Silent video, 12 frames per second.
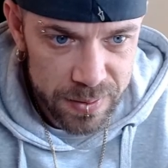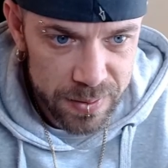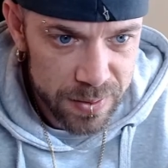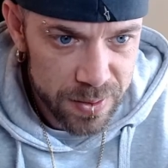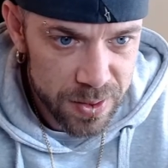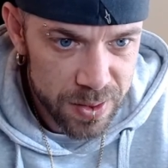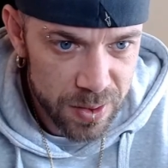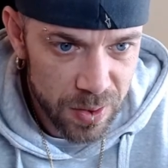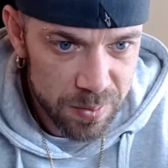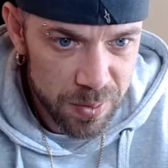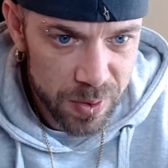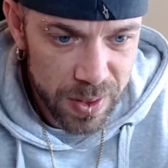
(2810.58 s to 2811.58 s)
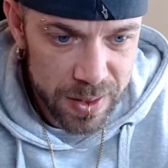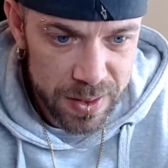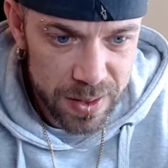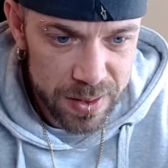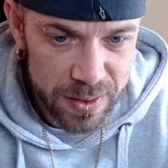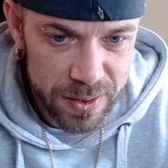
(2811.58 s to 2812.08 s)
Cyborg heads.
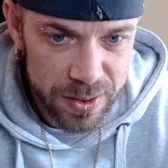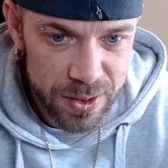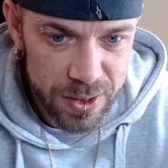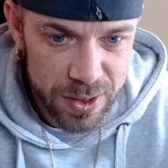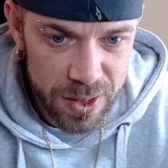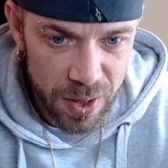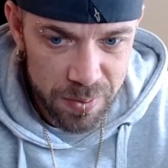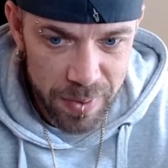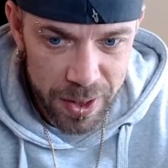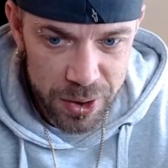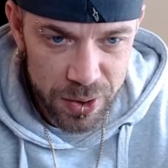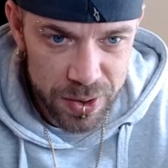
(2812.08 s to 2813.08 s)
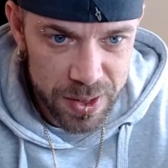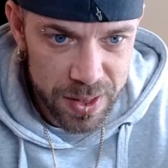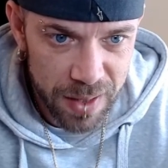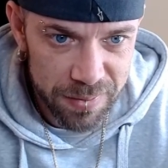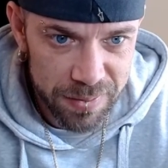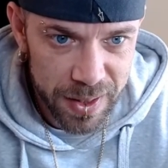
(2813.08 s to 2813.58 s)
There's so much good
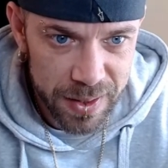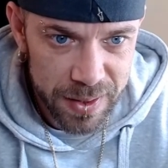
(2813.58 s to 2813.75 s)
stuff here.